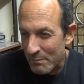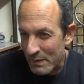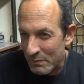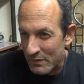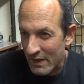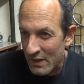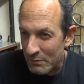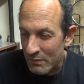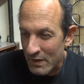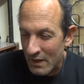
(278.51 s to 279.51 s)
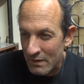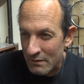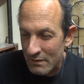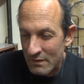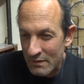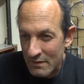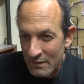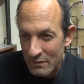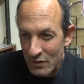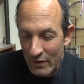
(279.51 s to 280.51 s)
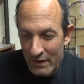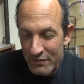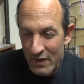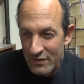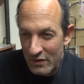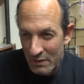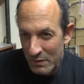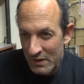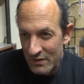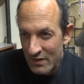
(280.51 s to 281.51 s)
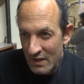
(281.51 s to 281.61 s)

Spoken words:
people to help donate funds only because